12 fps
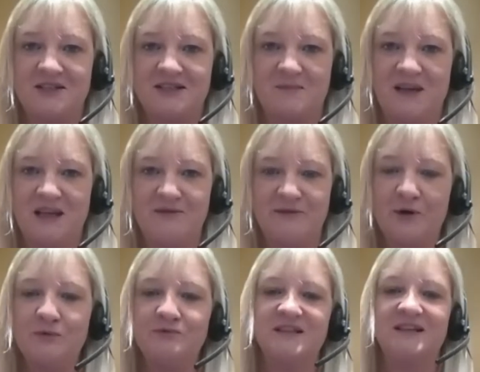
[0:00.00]
to be
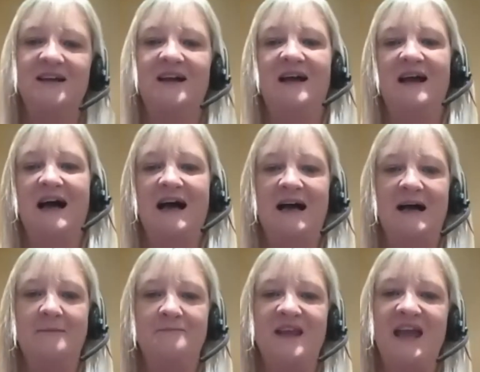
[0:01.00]
involved.
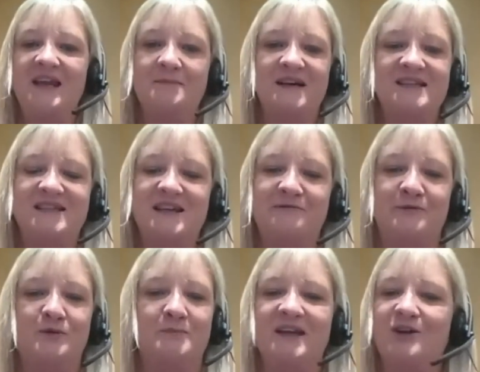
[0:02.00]
And it must
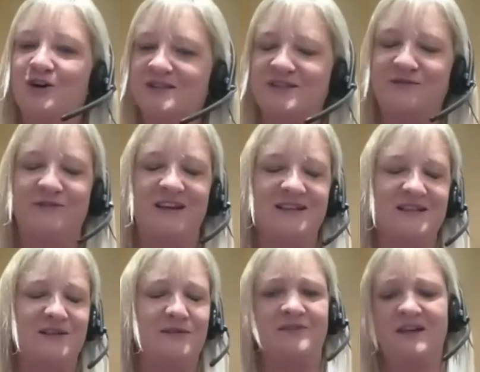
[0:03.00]
therefore be cost
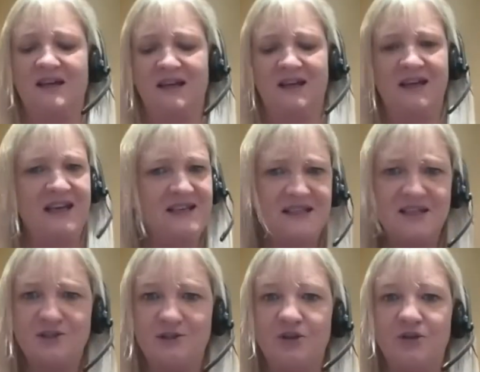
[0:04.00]
effective, easy
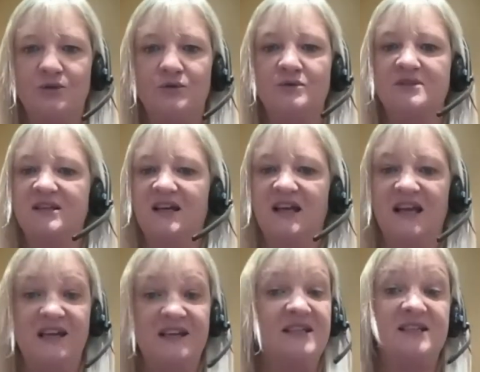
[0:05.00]
to use,
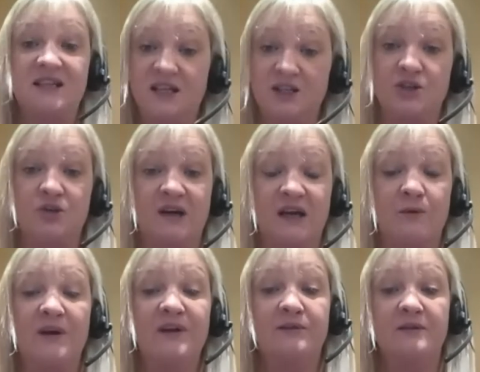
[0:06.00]
easy to integrate
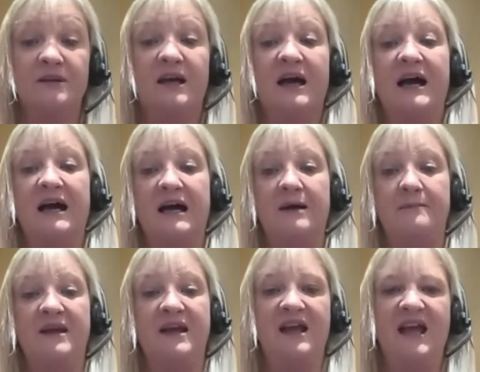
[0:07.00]
with,
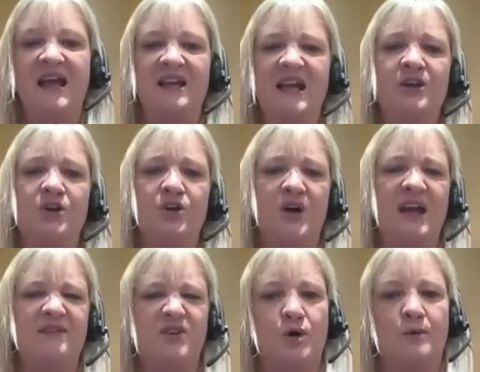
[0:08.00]
and not
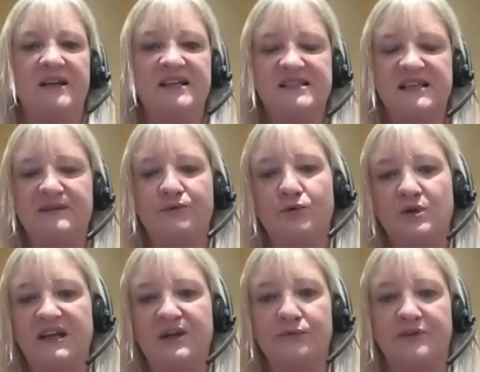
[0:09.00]
have a complex
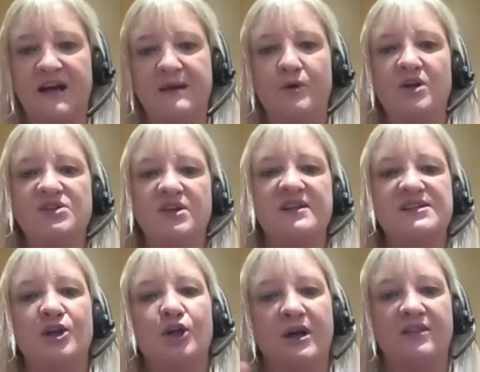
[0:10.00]
legal framework. So there's a
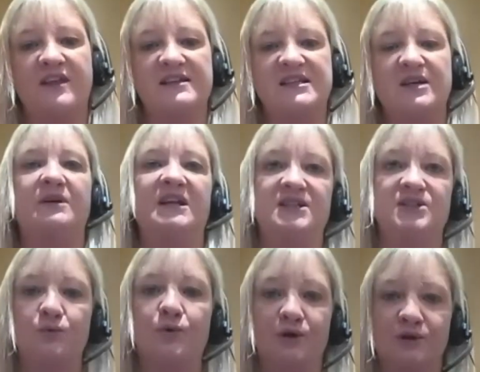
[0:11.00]
lot of things that we need to
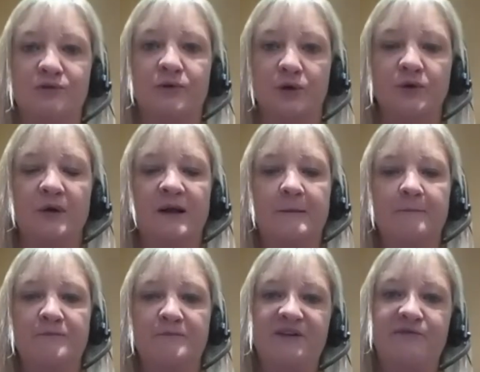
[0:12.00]
work through
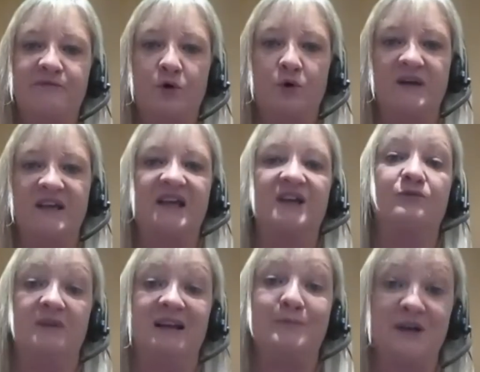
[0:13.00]
before we can
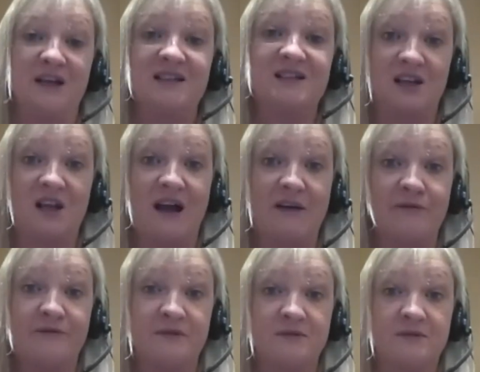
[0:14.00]
really bring it to life.
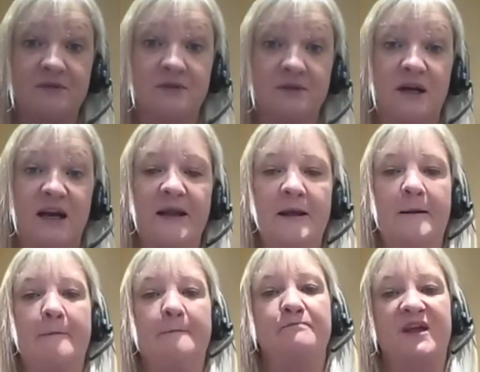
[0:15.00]
All right.
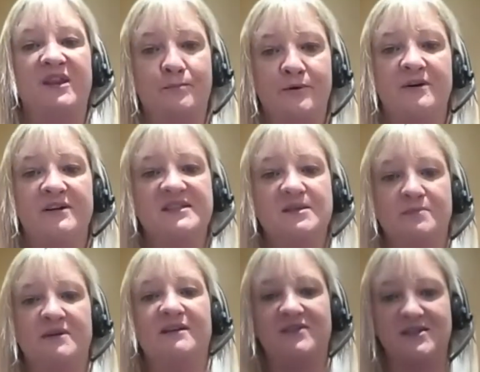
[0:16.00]
But the
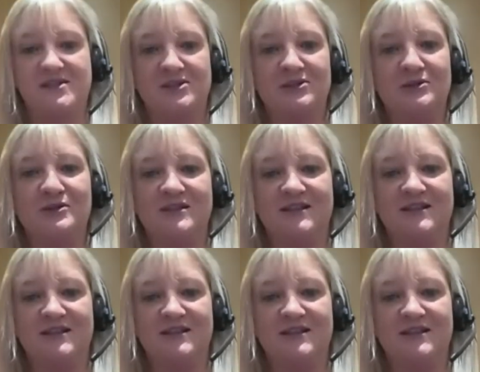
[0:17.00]
principle of the solution
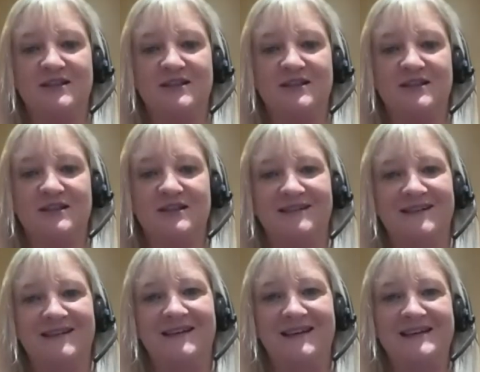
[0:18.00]

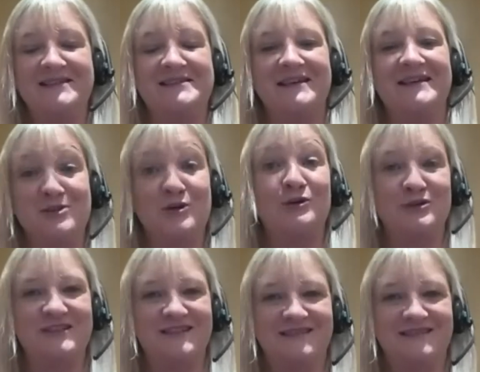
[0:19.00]
is good.
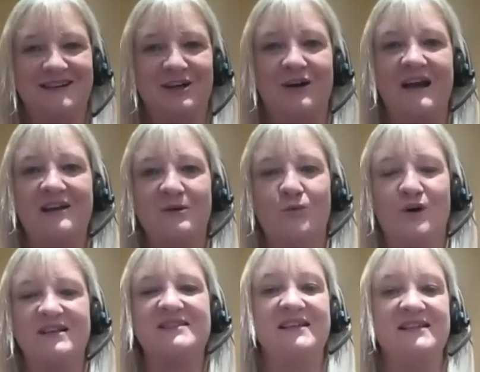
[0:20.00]
All right. What it
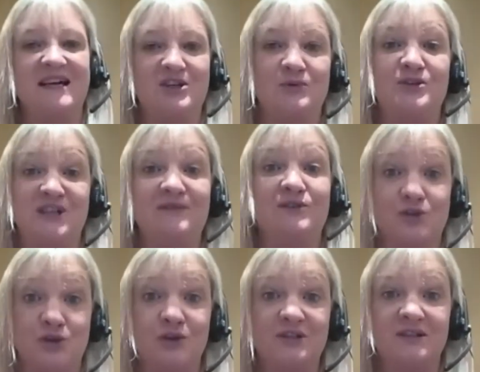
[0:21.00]
sets out to achieve is
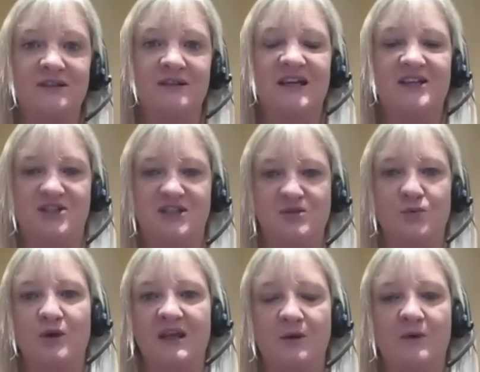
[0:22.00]
good. It's just
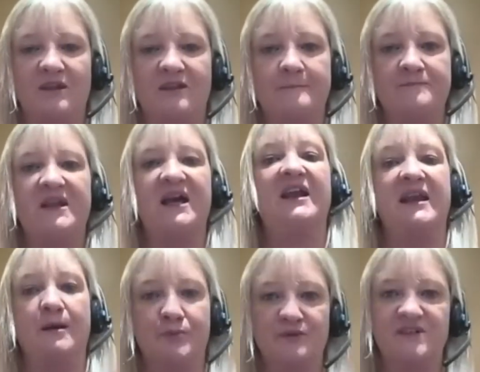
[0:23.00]
working with a
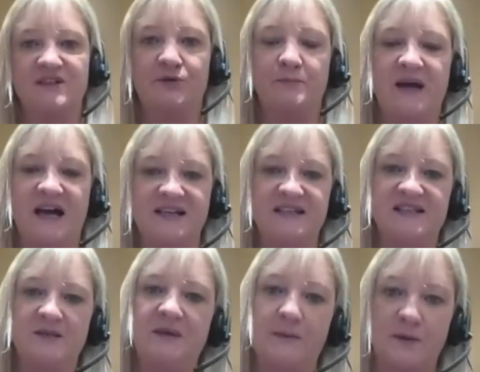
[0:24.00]
number of different parties to
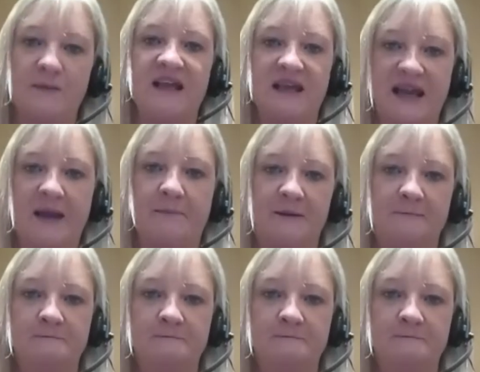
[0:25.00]
be able to make it happen.